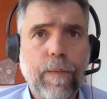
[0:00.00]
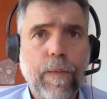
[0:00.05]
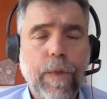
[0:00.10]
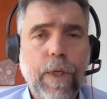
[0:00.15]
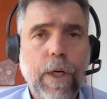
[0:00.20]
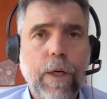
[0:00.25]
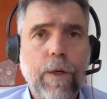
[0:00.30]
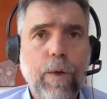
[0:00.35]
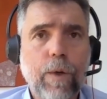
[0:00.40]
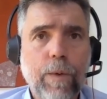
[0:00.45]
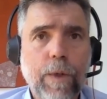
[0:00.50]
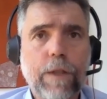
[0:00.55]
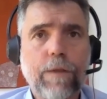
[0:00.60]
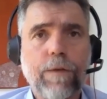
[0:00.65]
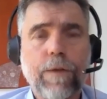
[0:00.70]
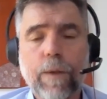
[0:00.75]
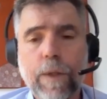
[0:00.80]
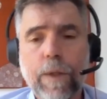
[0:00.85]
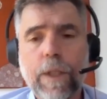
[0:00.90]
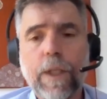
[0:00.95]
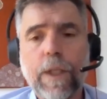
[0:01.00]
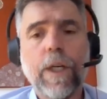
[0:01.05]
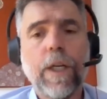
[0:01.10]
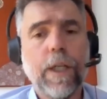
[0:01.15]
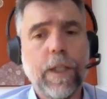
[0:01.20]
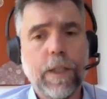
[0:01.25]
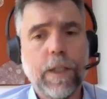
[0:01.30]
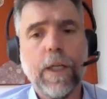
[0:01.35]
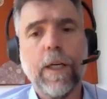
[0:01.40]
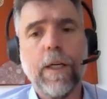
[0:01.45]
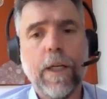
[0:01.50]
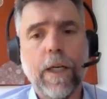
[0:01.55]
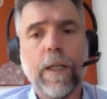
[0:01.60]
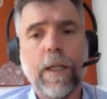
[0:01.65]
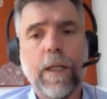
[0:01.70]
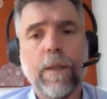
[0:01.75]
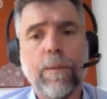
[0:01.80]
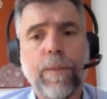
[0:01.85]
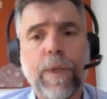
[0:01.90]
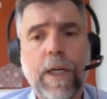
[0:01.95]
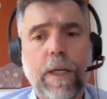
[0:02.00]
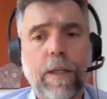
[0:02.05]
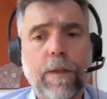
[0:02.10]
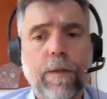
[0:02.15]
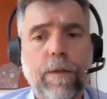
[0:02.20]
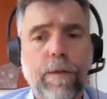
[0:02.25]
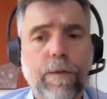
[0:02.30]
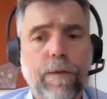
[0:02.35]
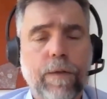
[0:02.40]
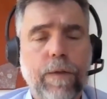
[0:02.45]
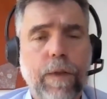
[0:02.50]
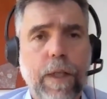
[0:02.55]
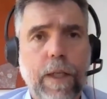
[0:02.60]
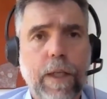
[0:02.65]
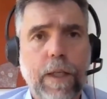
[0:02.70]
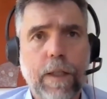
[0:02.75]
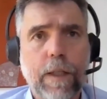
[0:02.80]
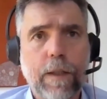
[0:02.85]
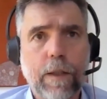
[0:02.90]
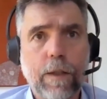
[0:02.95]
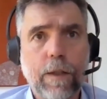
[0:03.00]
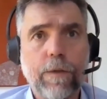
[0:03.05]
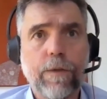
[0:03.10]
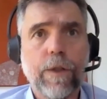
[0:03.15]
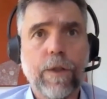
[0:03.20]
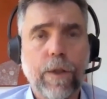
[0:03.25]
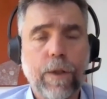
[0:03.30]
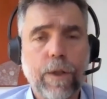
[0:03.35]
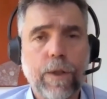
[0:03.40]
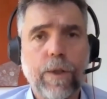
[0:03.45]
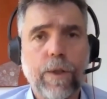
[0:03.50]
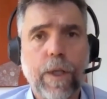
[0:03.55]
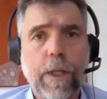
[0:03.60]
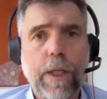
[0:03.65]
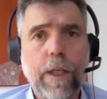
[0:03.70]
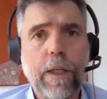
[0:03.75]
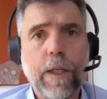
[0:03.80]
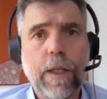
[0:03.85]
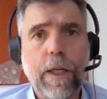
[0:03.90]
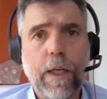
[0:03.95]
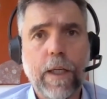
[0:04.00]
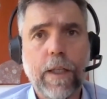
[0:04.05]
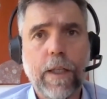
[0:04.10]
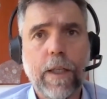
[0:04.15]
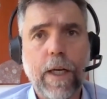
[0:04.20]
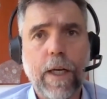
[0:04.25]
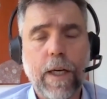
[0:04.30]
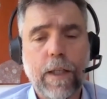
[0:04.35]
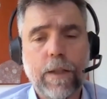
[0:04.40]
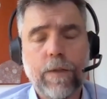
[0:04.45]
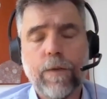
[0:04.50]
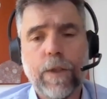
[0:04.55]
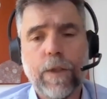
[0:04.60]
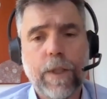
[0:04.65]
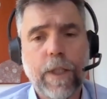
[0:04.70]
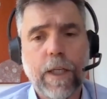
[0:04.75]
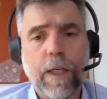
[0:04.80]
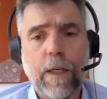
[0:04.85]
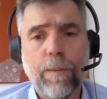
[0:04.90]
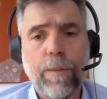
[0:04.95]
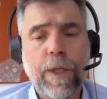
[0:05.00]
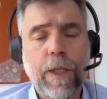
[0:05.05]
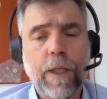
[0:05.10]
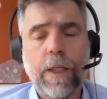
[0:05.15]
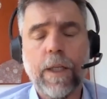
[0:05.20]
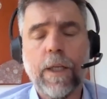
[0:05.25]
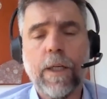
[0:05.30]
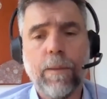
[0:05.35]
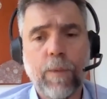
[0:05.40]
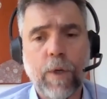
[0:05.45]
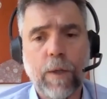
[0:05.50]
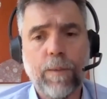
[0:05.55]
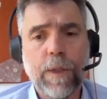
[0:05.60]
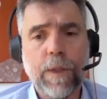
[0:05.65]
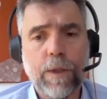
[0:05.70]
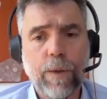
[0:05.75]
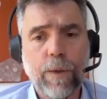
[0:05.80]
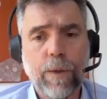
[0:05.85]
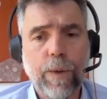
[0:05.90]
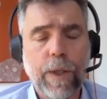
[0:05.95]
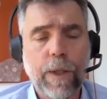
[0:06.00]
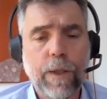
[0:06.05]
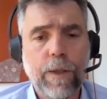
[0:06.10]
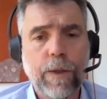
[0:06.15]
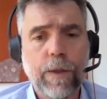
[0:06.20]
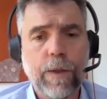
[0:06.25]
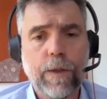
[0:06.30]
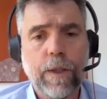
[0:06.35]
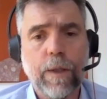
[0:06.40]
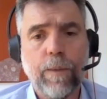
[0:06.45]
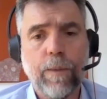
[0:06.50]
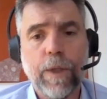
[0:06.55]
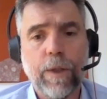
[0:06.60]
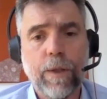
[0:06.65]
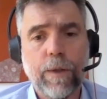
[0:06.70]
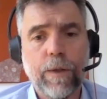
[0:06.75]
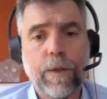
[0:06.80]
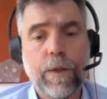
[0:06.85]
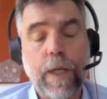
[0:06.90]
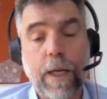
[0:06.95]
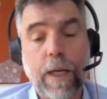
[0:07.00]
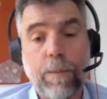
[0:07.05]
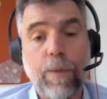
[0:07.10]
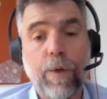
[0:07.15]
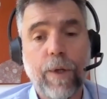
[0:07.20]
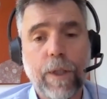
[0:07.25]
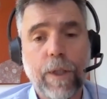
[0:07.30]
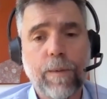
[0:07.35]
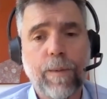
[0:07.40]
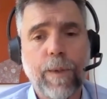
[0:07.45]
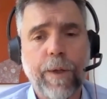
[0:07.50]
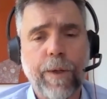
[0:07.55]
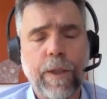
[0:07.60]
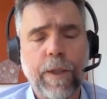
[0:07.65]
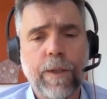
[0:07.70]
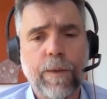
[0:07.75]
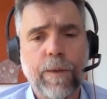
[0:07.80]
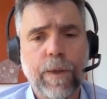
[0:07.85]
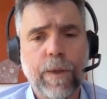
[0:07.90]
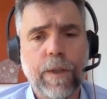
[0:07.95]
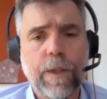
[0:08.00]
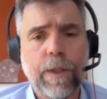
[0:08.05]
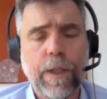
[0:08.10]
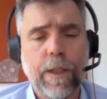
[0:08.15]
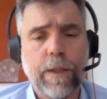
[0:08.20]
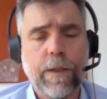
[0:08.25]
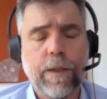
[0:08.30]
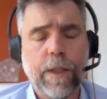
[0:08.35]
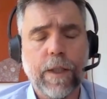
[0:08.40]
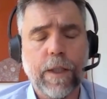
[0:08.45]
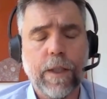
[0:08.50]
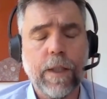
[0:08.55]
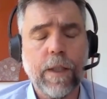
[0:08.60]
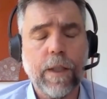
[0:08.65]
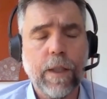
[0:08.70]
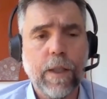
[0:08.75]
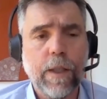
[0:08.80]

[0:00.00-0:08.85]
don't always feel that you need to go down the path of surgery and ask for a second opinion, and it might be talking to someone who's had more experience with TSC.